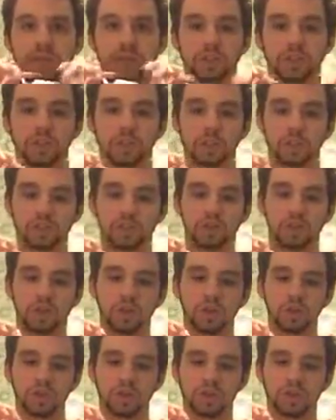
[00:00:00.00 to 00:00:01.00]
can control the
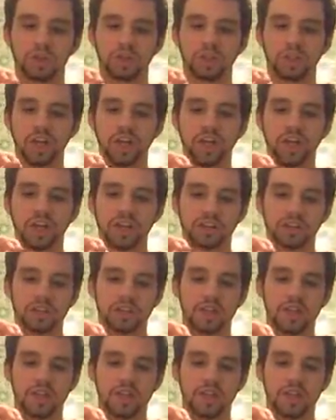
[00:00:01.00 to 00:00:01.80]
volume with chat and